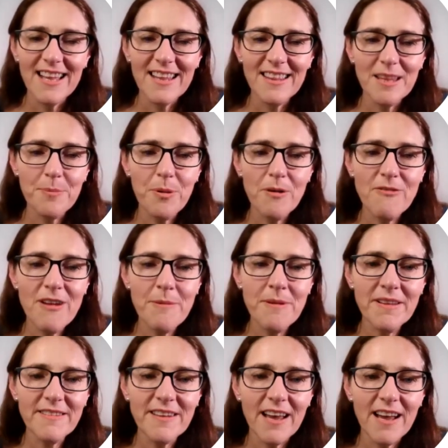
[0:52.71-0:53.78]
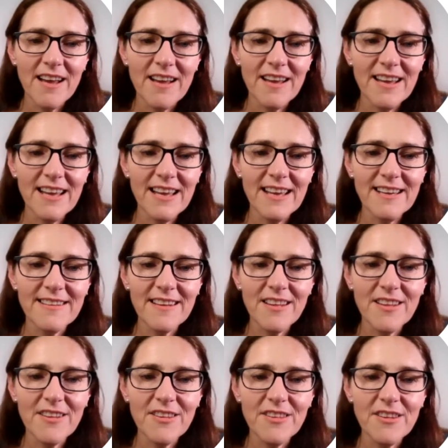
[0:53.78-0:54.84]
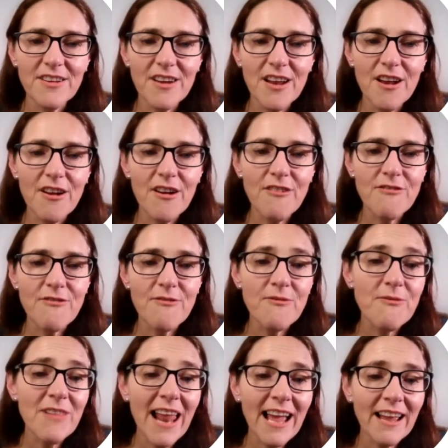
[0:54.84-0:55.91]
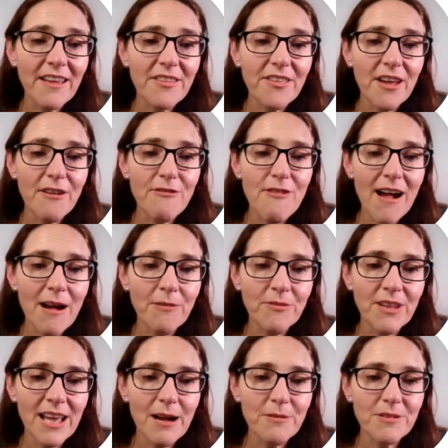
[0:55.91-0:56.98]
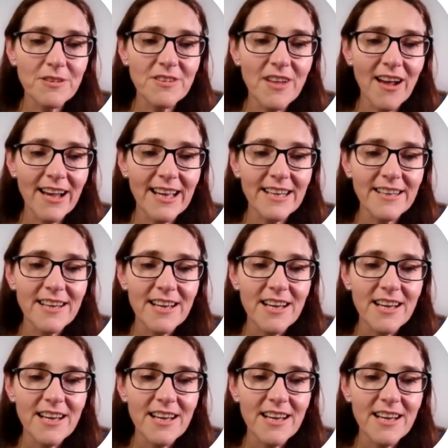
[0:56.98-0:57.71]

The perimeter is the length around the outside.